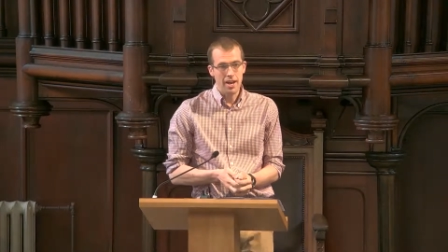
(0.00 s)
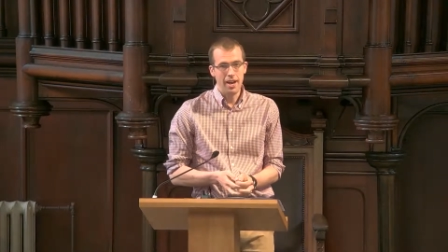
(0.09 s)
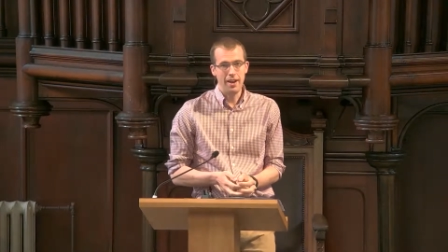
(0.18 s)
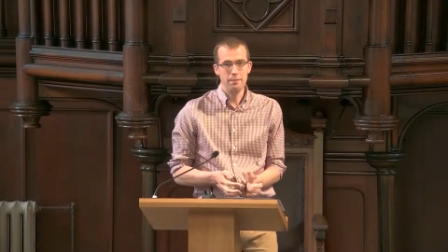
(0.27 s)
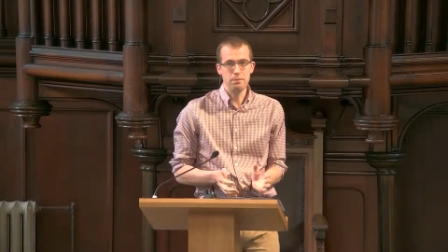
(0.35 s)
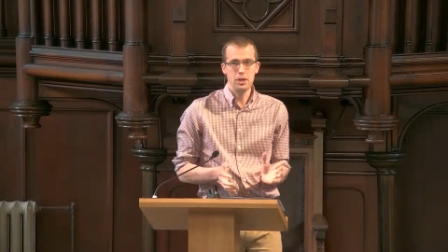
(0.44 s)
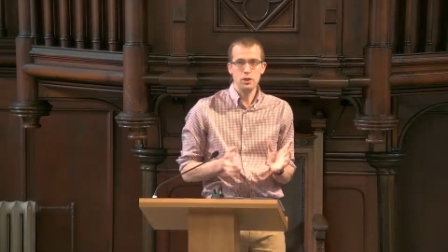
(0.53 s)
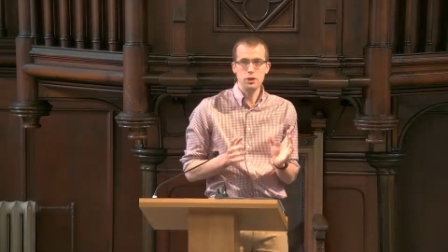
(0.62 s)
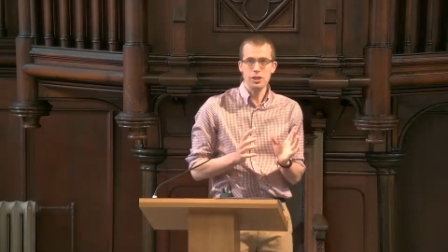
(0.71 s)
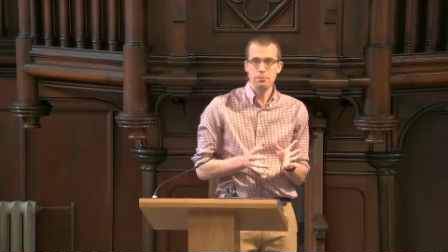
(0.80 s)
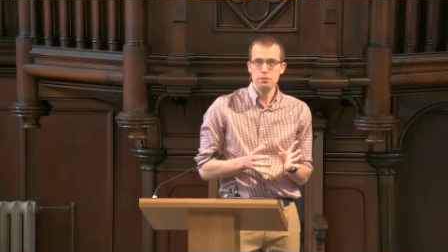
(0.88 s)

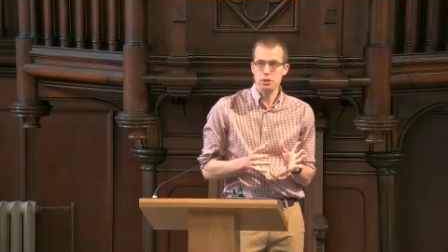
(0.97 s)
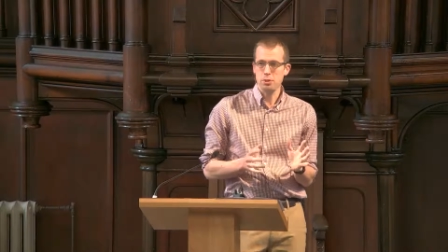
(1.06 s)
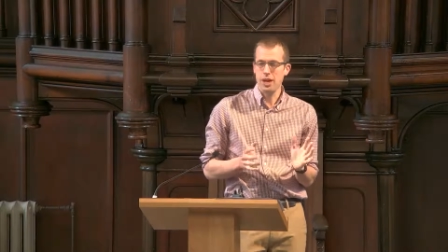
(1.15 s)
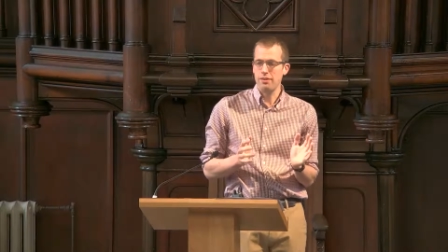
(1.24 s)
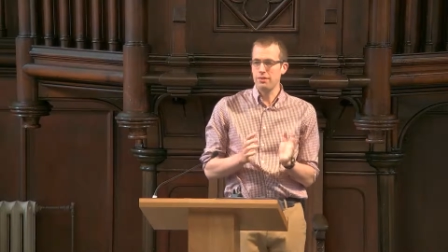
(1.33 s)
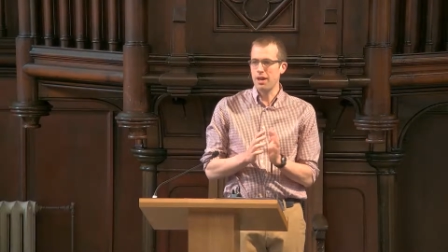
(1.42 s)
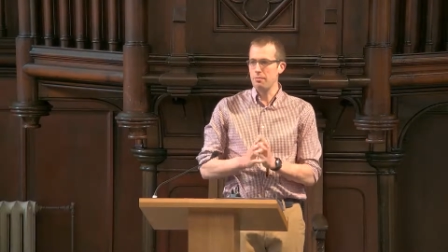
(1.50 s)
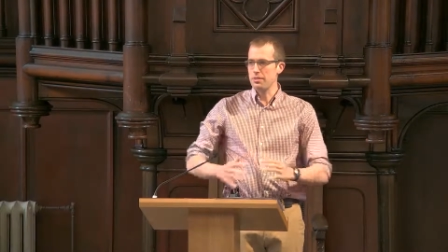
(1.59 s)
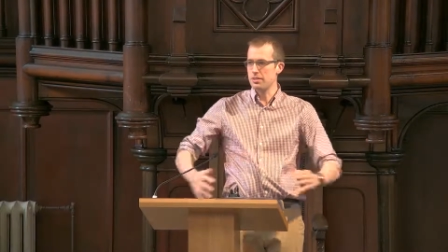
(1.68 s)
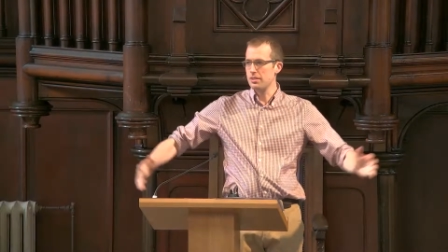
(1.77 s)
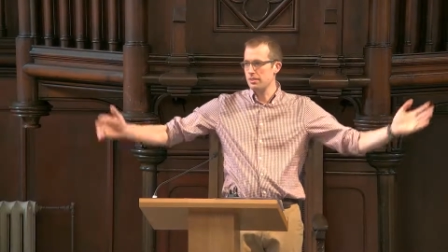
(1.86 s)
Luke chapter 12
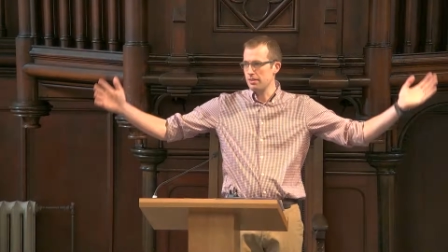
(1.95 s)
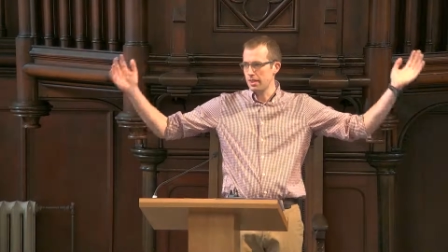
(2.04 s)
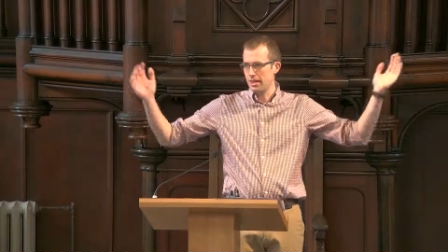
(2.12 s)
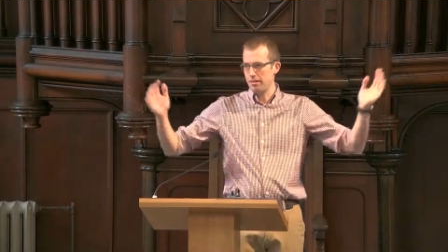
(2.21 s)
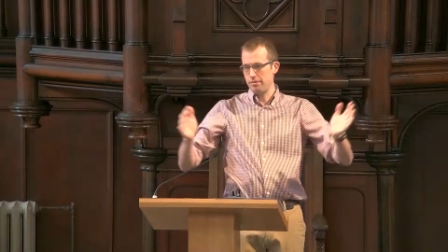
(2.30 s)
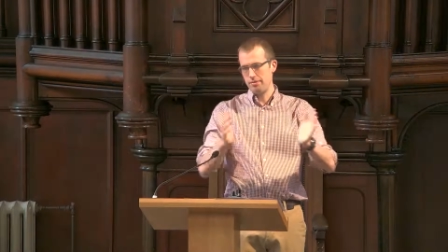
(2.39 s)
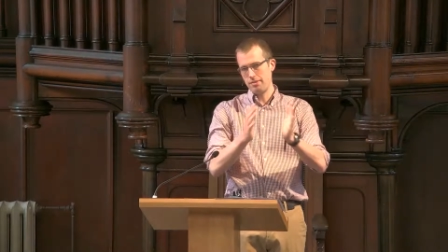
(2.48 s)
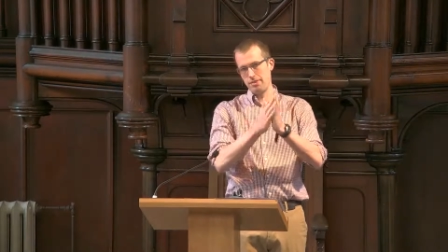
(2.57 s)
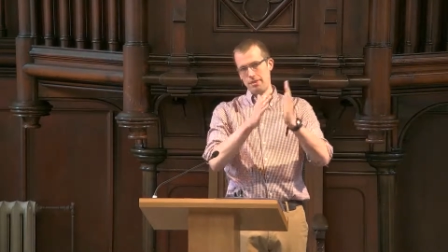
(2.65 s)
comes in kind of